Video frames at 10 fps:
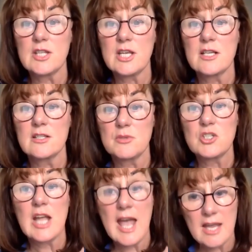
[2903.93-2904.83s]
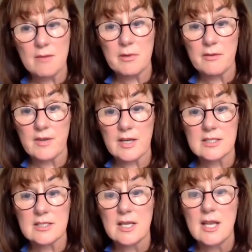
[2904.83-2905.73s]
things which can be
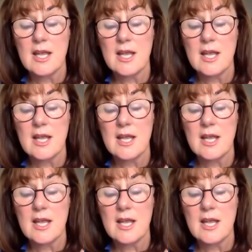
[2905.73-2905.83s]
fixed.